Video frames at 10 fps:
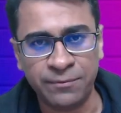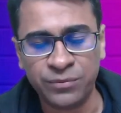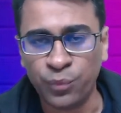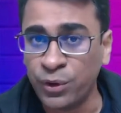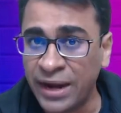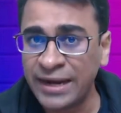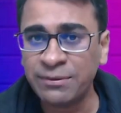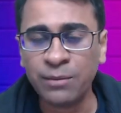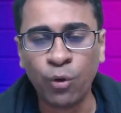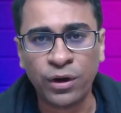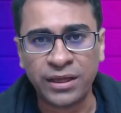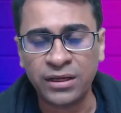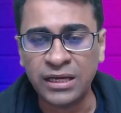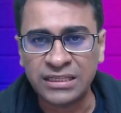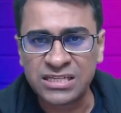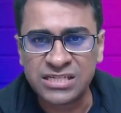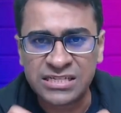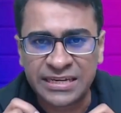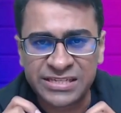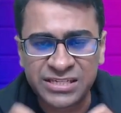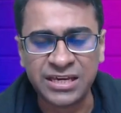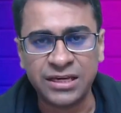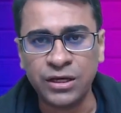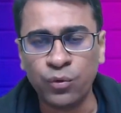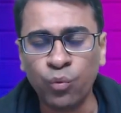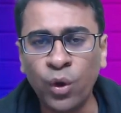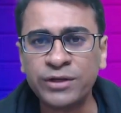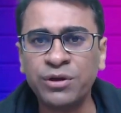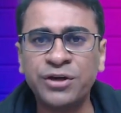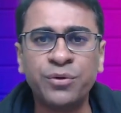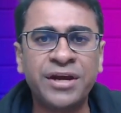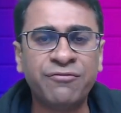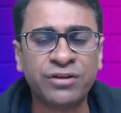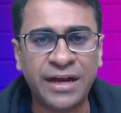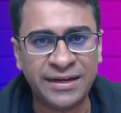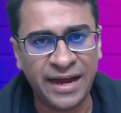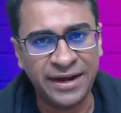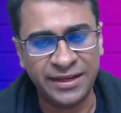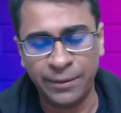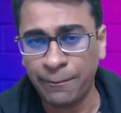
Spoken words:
When you get up in the morning, just see what you need to read for the entire day.